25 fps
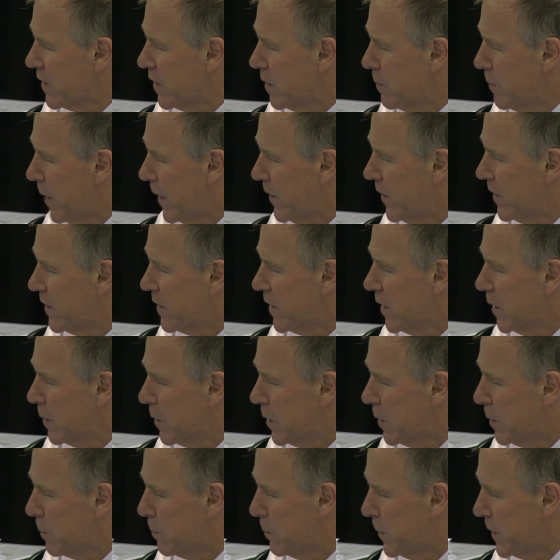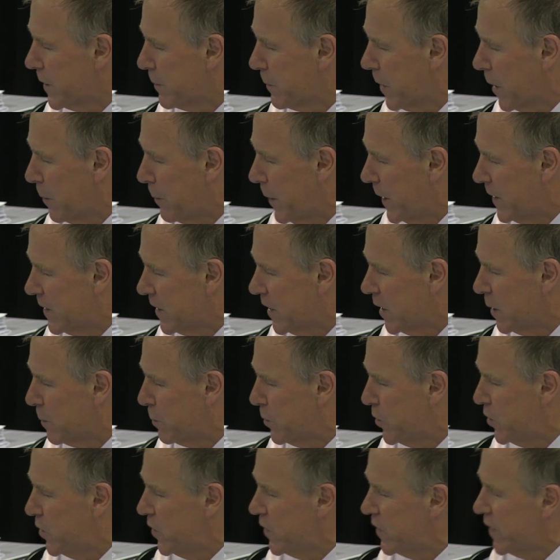the mother's capacity to
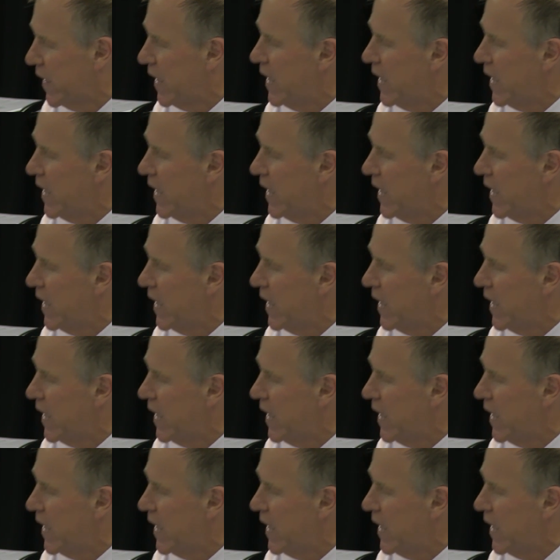produce